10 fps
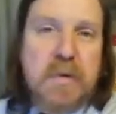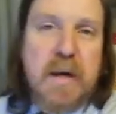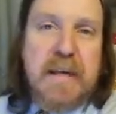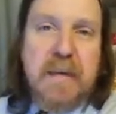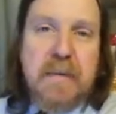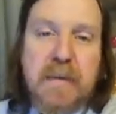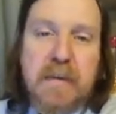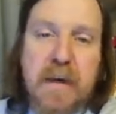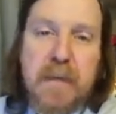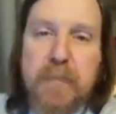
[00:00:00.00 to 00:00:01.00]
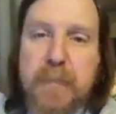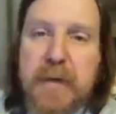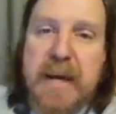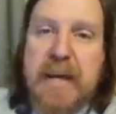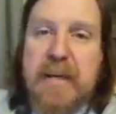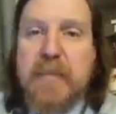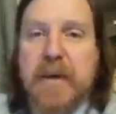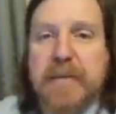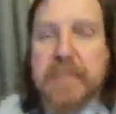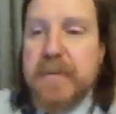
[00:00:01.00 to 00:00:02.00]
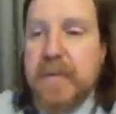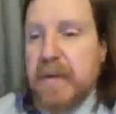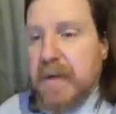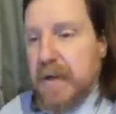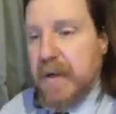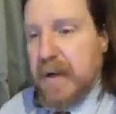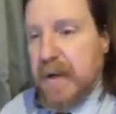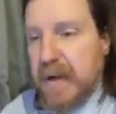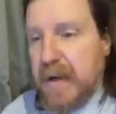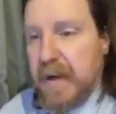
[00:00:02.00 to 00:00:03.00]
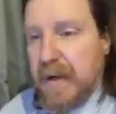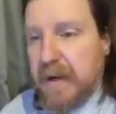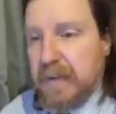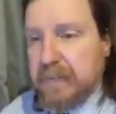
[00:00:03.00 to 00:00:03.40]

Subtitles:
I can't look it up. But in any event, uh,